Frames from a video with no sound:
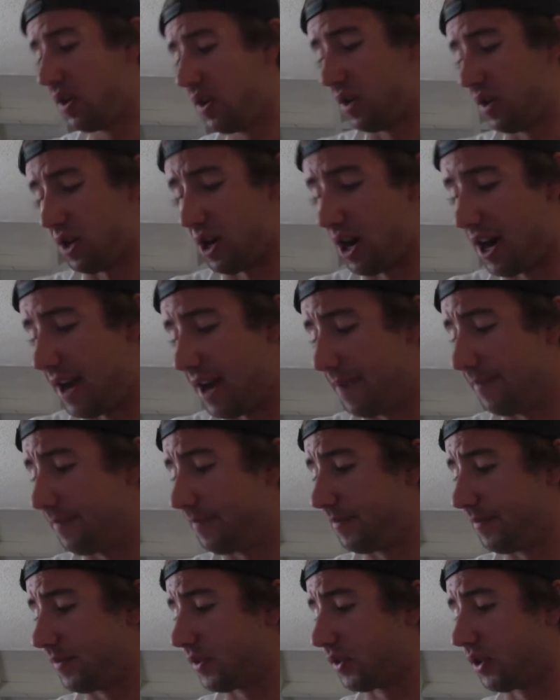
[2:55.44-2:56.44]
Alright,
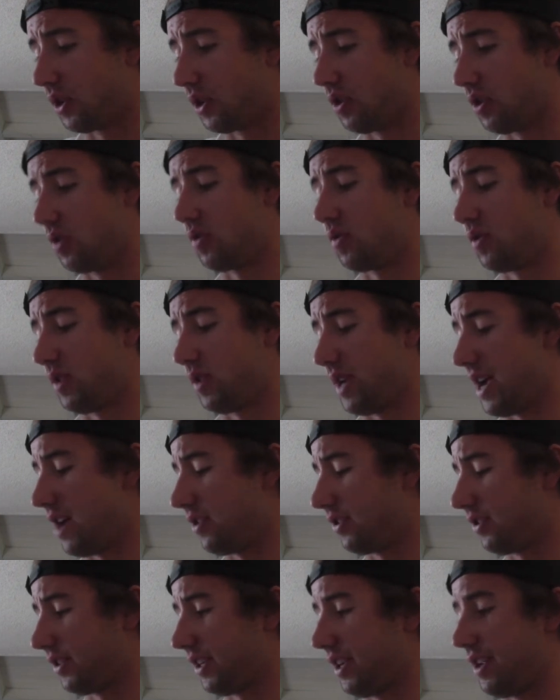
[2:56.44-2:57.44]
so now
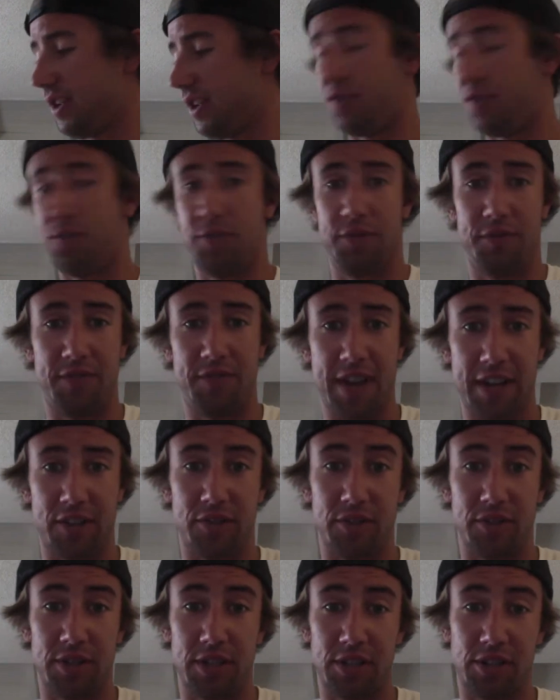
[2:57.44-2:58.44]
let's get into
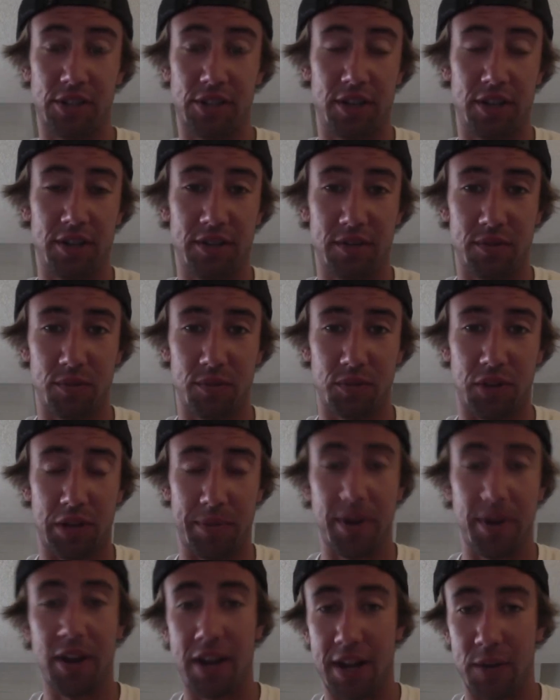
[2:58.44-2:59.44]
Vector Addition. We'll talk
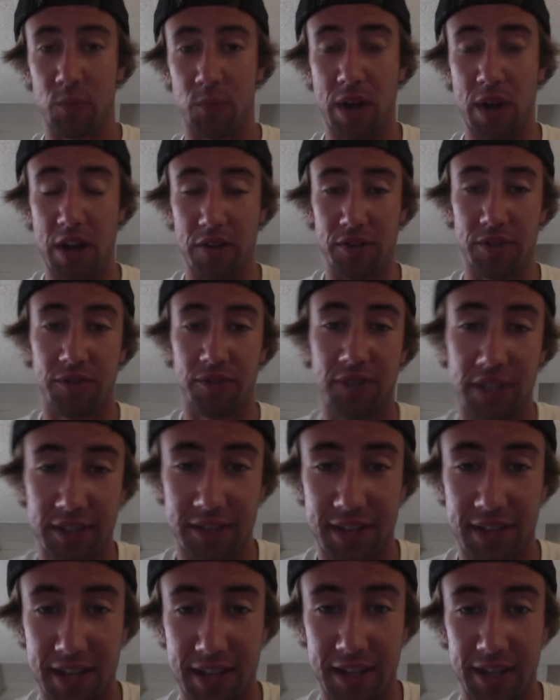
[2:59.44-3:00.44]
about how this affects
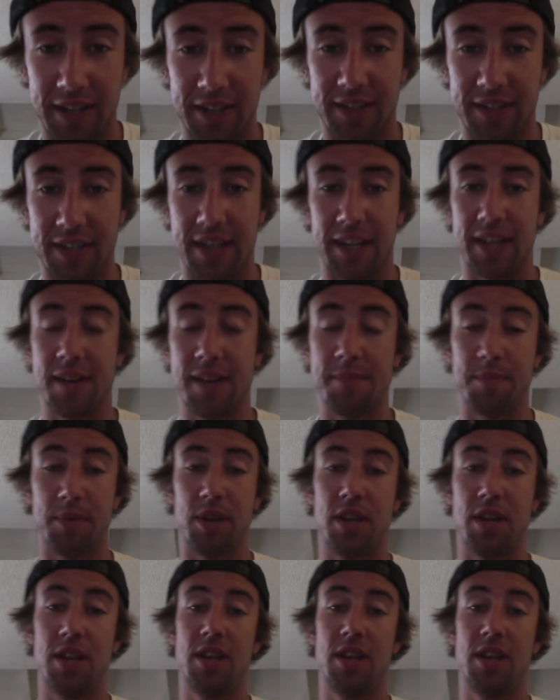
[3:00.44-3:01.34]
sailing in a second, but